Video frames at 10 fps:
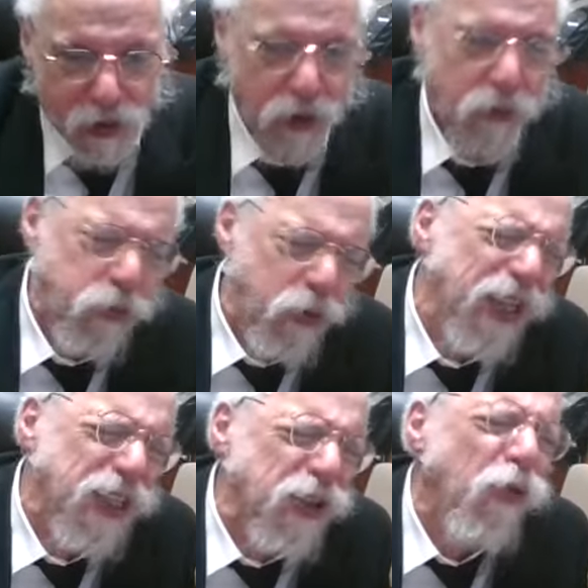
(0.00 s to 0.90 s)
In other words,
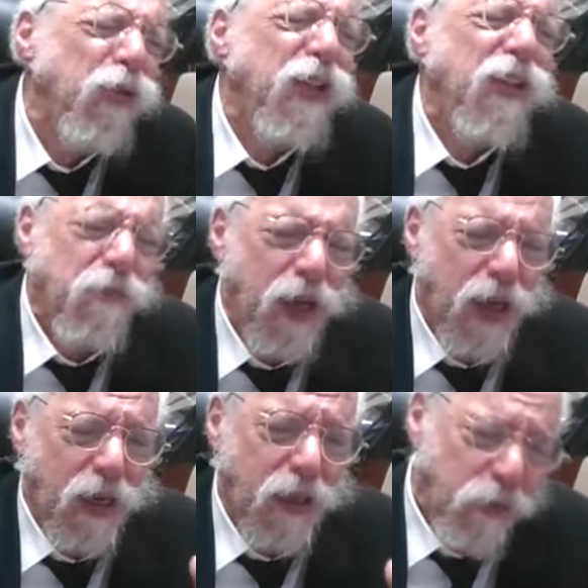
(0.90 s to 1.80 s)
when it's only in the
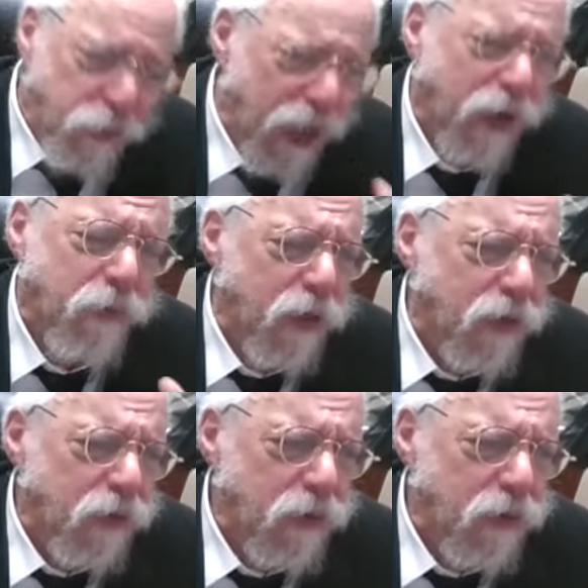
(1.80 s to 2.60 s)
back, you forget about it.